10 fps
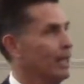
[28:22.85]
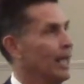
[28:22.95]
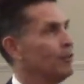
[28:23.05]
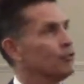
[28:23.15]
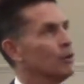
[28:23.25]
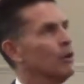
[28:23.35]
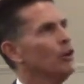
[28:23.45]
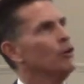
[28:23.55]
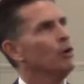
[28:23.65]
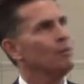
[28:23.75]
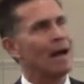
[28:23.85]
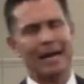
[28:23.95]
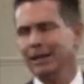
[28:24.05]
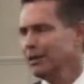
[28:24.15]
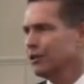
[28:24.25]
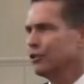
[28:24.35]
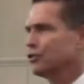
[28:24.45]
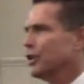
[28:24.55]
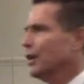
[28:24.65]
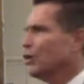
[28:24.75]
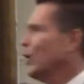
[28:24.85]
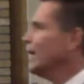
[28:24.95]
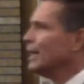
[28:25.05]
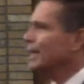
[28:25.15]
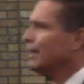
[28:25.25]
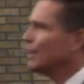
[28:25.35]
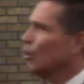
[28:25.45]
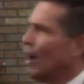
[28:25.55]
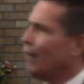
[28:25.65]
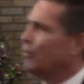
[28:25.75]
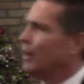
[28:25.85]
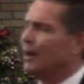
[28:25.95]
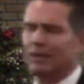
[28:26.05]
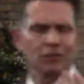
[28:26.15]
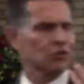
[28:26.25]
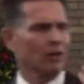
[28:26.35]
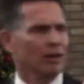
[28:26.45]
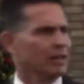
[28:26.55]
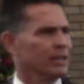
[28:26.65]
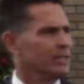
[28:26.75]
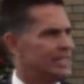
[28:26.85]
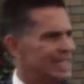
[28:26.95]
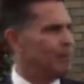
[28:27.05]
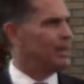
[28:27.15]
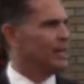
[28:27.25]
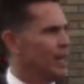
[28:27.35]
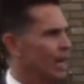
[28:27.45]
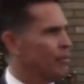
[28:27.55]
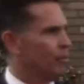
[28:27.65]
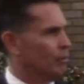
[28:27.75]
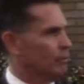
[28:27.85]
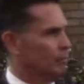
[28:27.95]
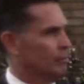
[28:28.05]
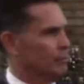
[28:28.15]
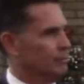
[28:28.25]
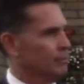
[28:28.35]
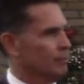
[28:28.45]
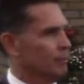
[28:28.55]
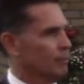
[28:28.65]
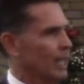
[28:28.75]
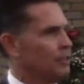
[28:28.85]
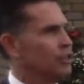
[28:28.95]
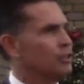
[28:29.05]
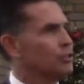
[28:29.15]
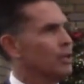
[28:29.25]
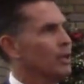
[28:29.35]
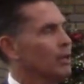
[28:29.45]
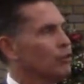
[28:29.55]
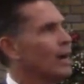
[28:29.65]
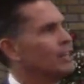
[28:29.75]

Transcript: And so, who am I to just quickly go out there and start condemning another and just trying to